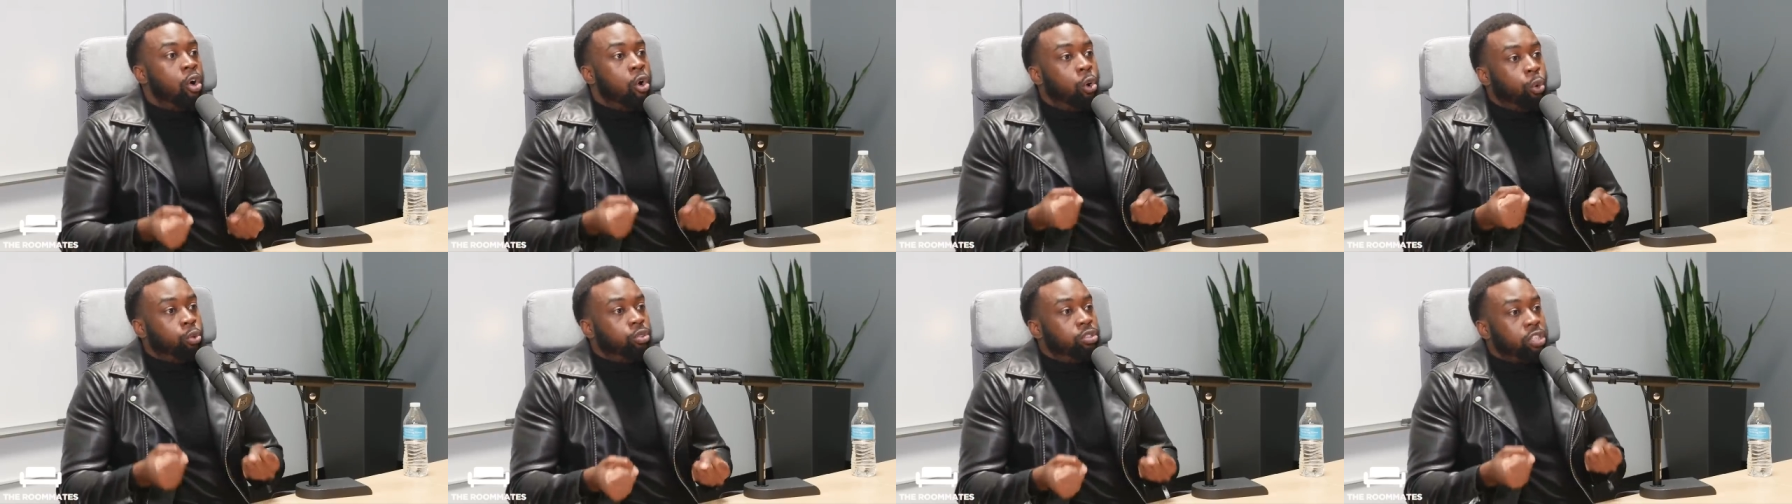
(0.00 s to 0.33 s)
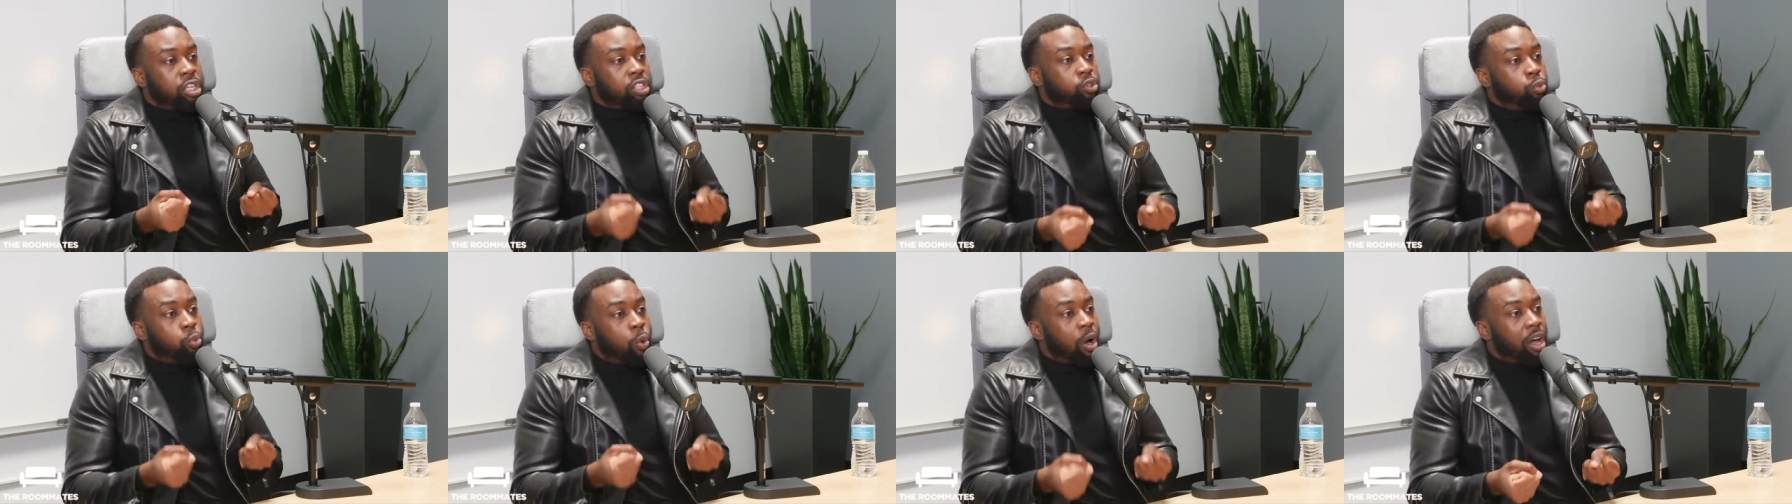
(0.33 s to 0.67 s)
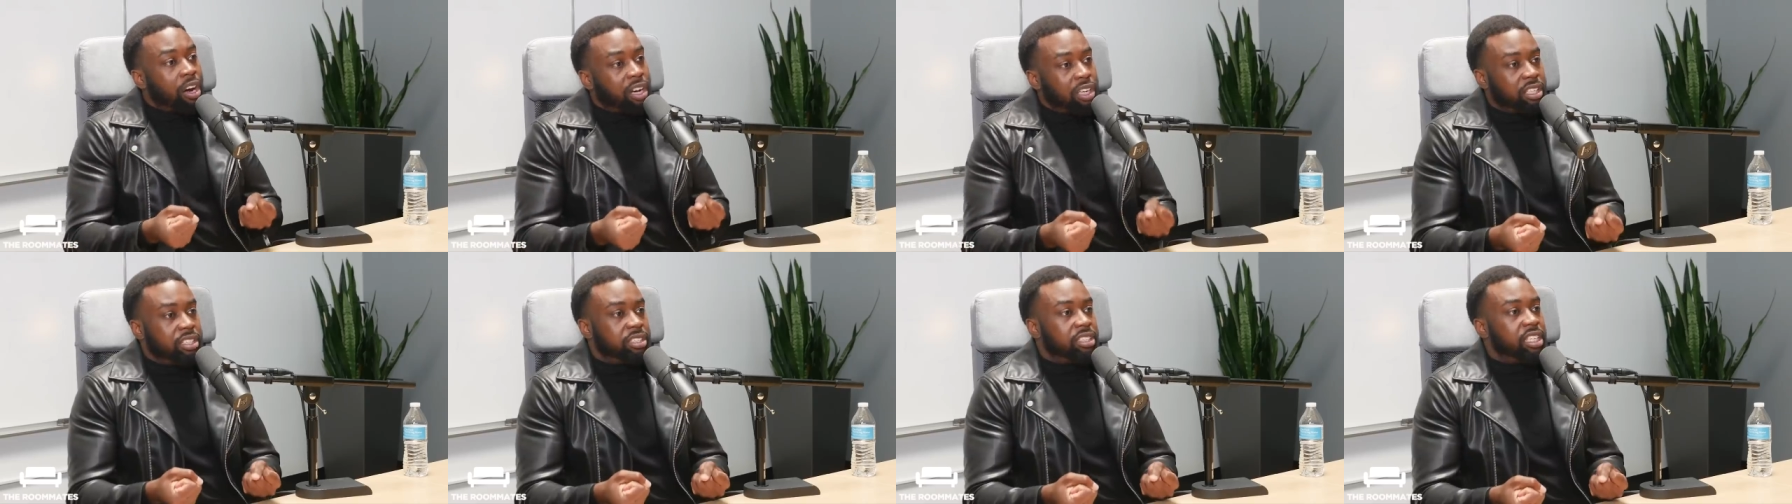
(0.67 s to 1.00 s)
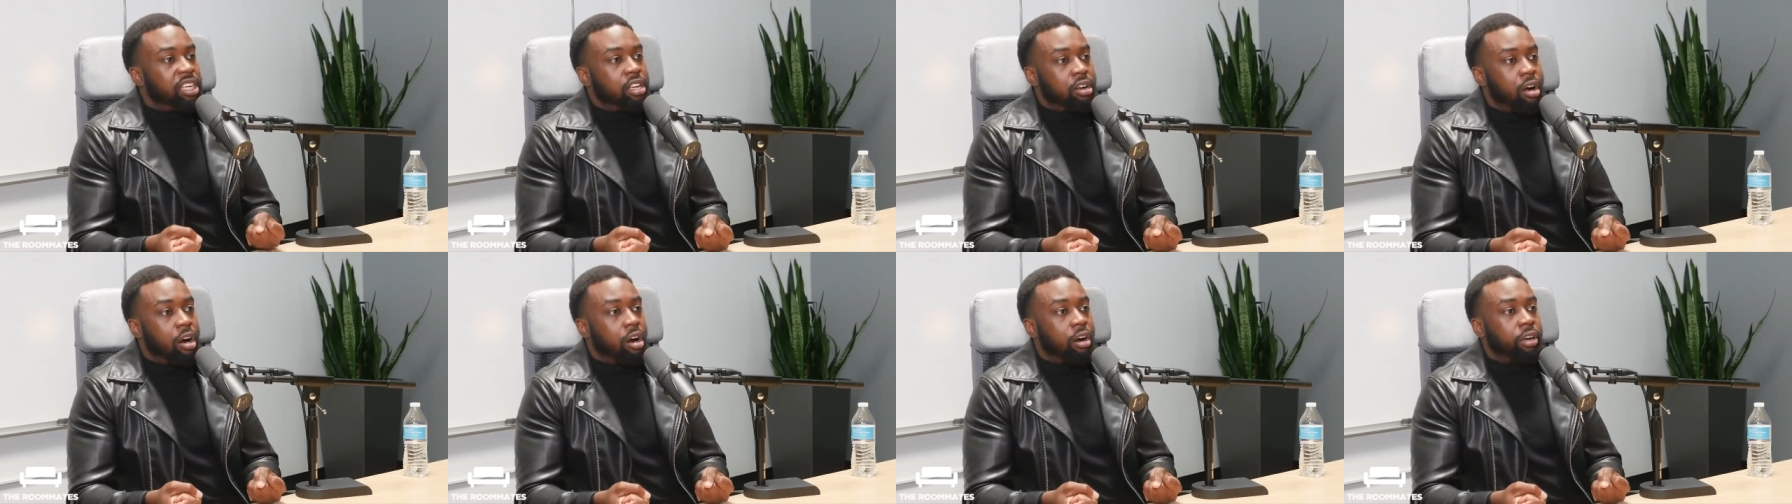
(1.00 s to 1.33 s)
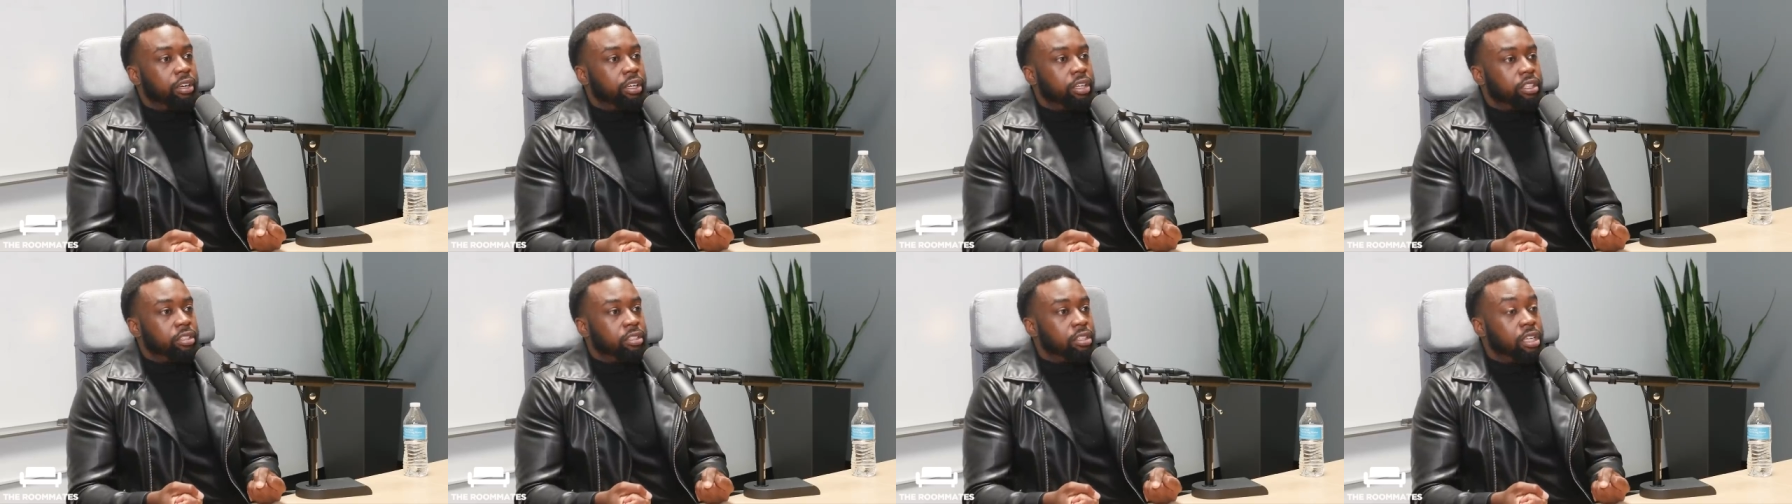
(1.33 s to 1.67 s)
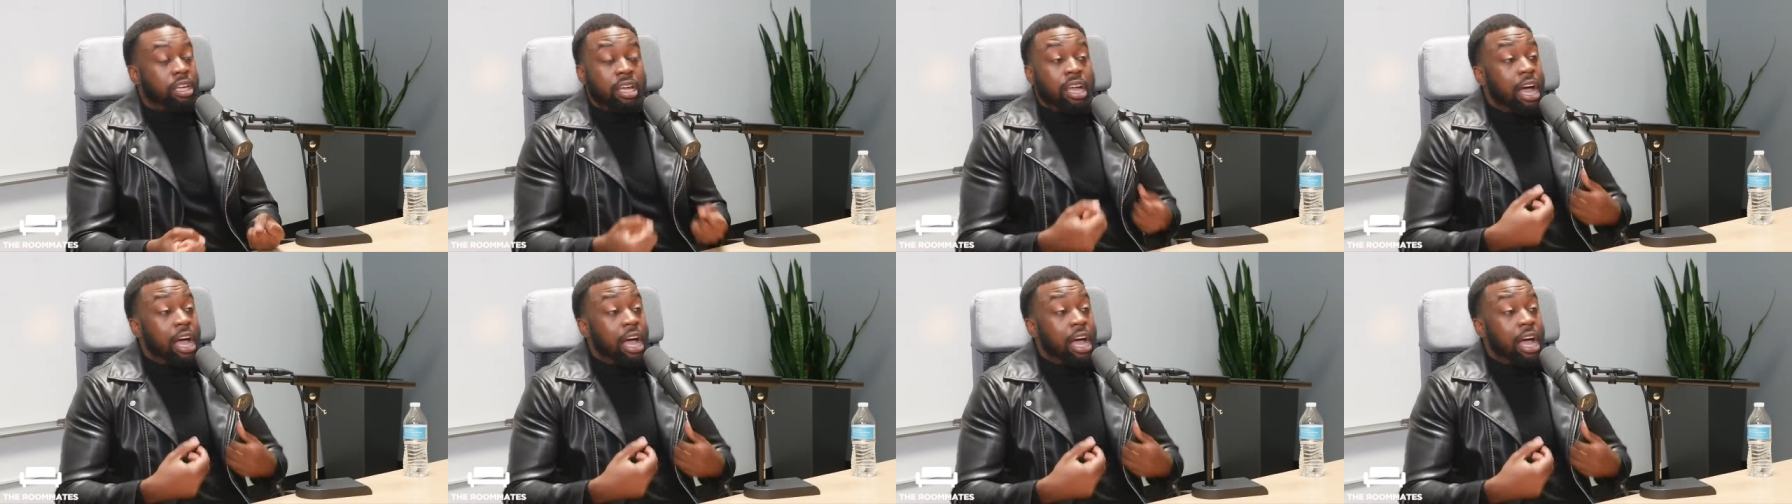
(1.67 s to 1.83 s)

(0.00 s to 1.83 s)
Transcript: who just wanted to see carnage.